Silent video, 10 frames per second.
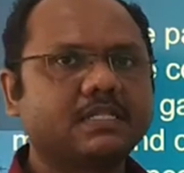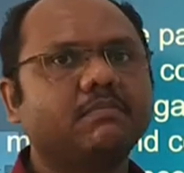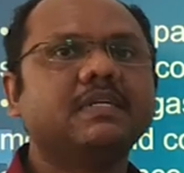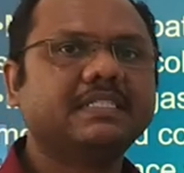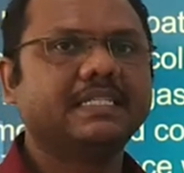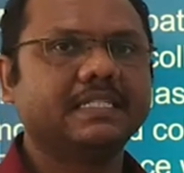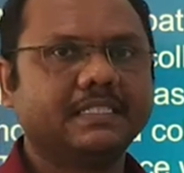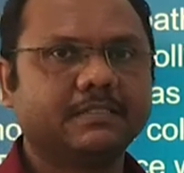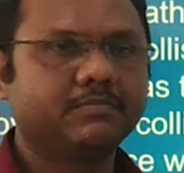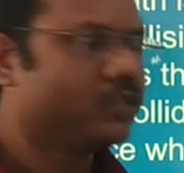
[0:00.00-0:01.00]

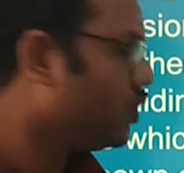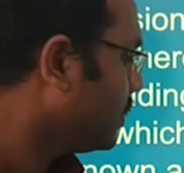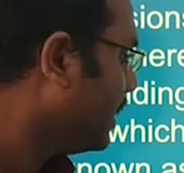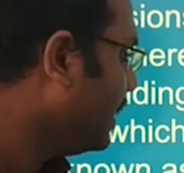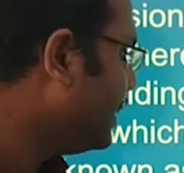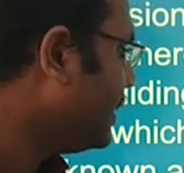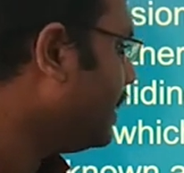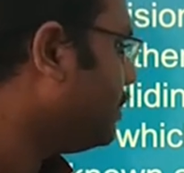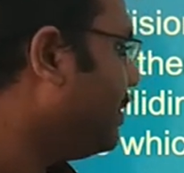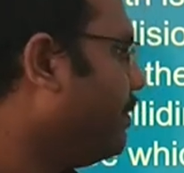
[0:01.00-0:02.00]
distance. So the
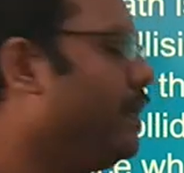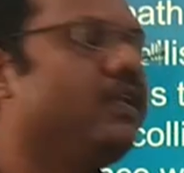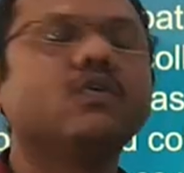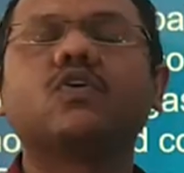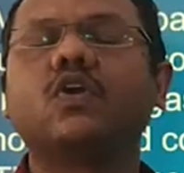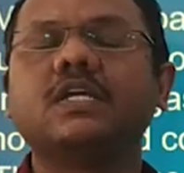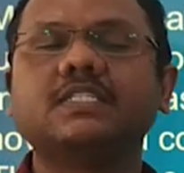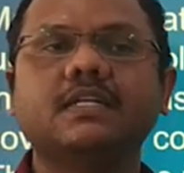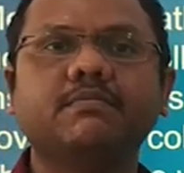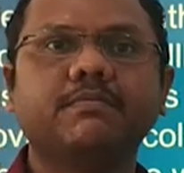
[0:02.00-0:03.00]
distance between two
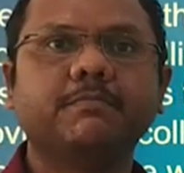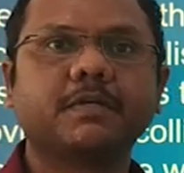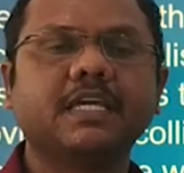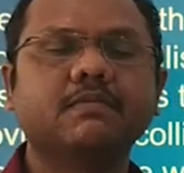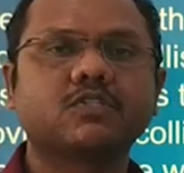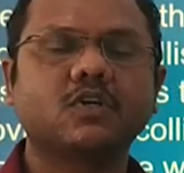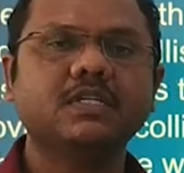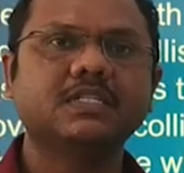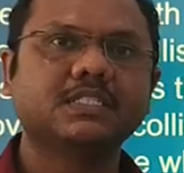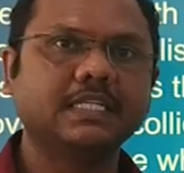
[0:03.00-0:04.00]
collision keeps
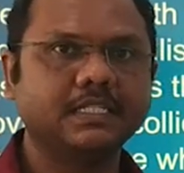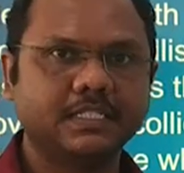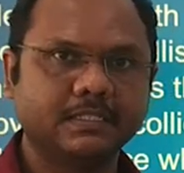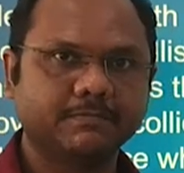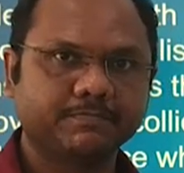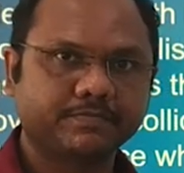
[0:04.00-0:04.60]
on changing.